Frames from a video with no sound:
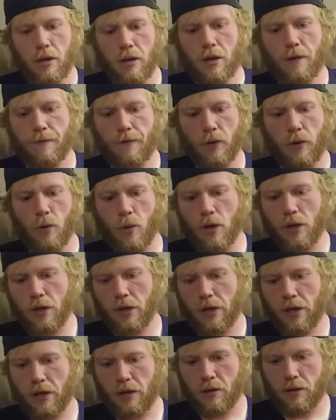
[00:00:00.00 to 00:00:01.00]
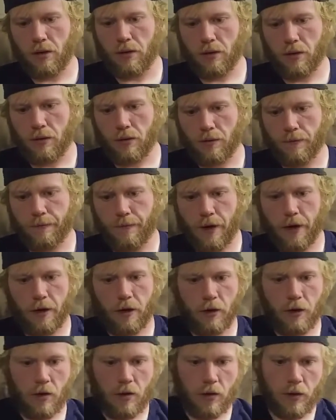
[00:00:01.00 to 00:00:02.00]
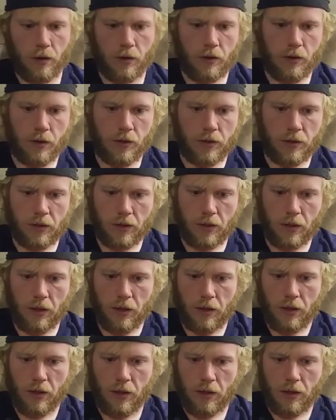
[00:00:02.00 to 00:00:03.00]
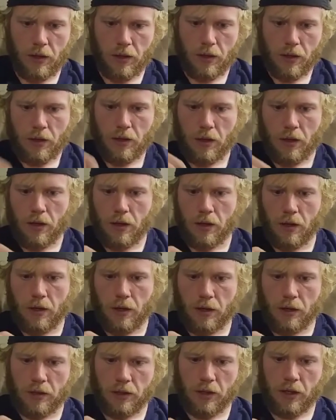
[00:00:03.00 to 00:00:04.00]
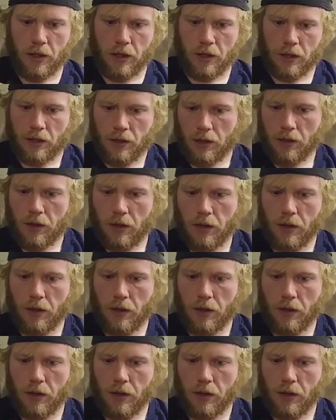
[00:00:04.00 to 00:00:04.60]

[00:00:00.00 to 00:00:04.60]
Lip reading: And if you want to get a fire going, you just take and